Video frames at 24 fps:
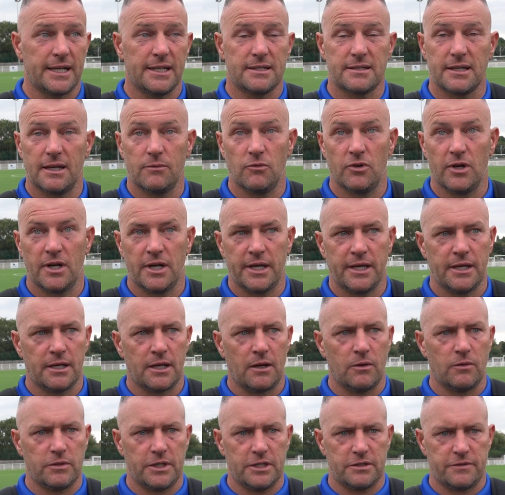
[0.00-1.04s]
any team, really.
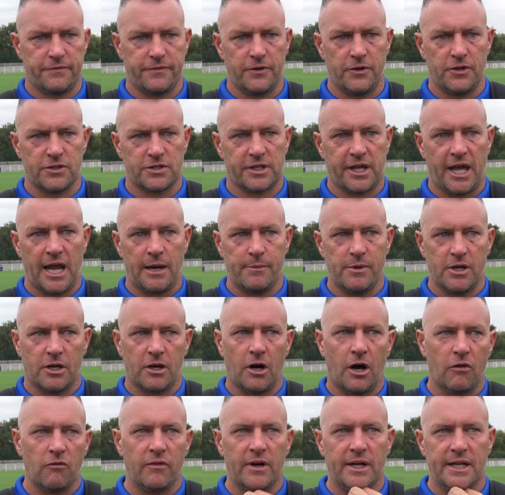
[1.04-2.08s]
It's first game, you
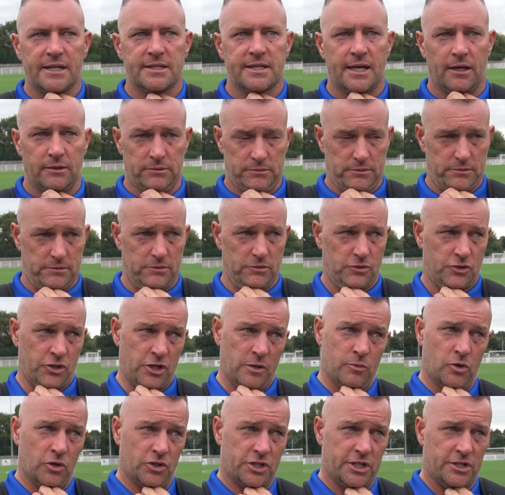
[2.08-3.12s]
can't really tell too
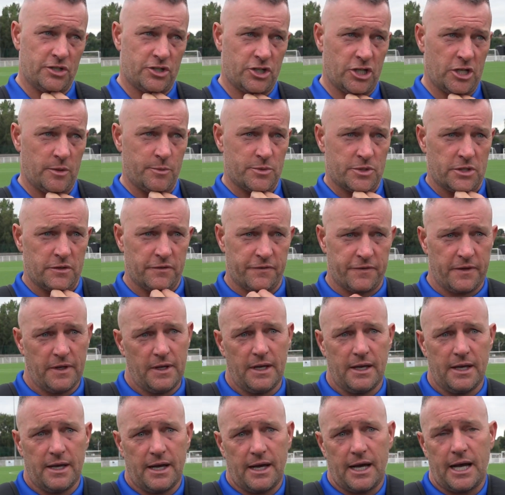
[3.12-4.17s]
much in terms of
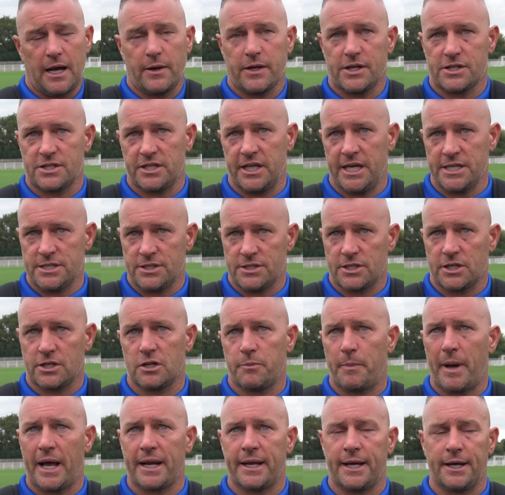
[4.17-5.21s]
how your season's going
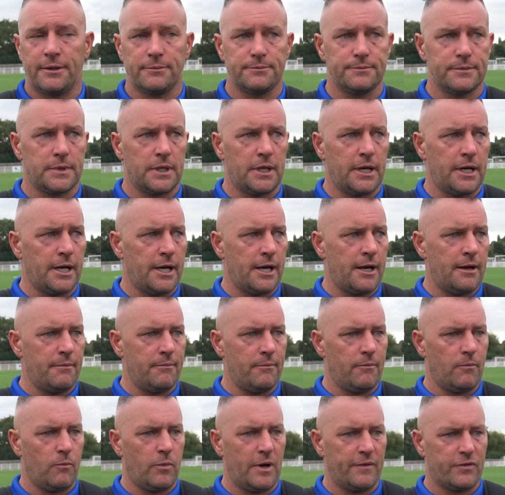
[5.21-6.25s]
to pan
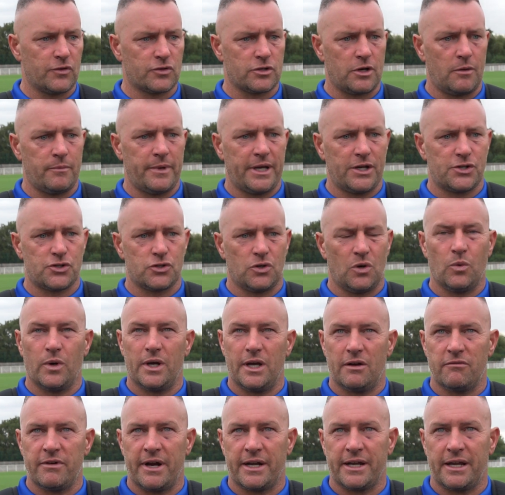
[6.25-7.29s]
out. We've just got to make sure
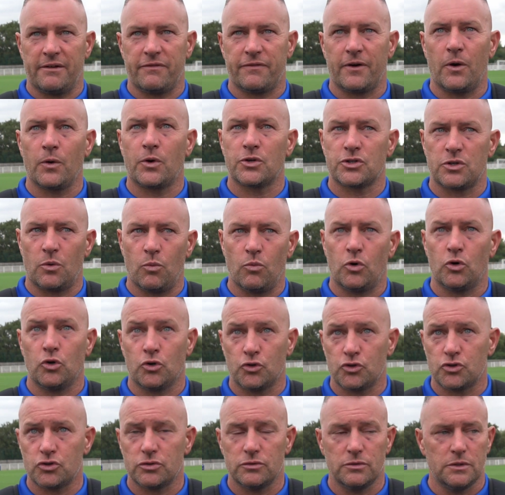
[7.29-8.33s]
we're ready, focus on
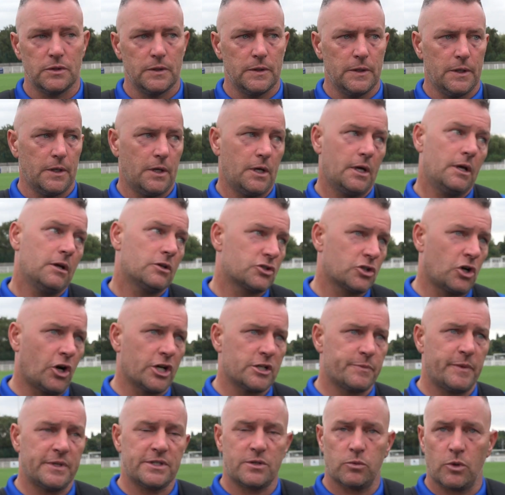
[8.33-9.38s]
us.
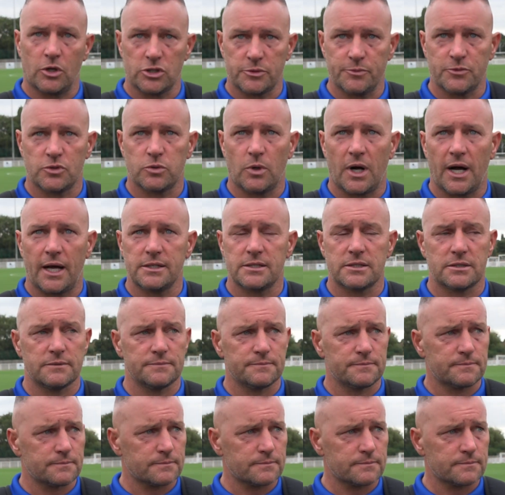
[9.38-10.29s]
Scotty's been to watch them twice.